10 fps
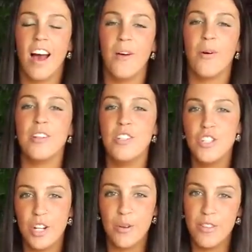I want to
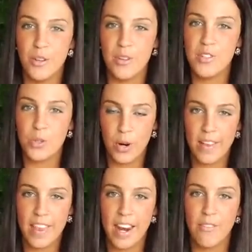share with you a
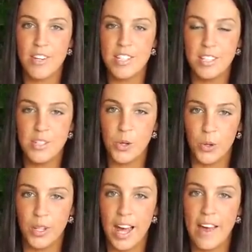story that I recently
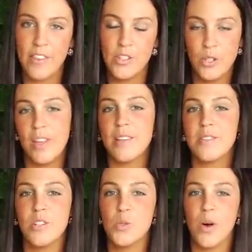told at the
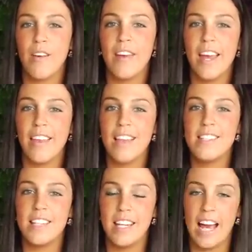2012
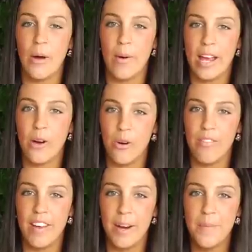ALS TDI White Coat
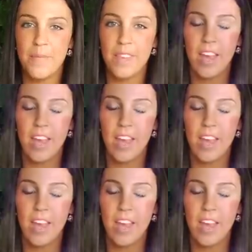Affair.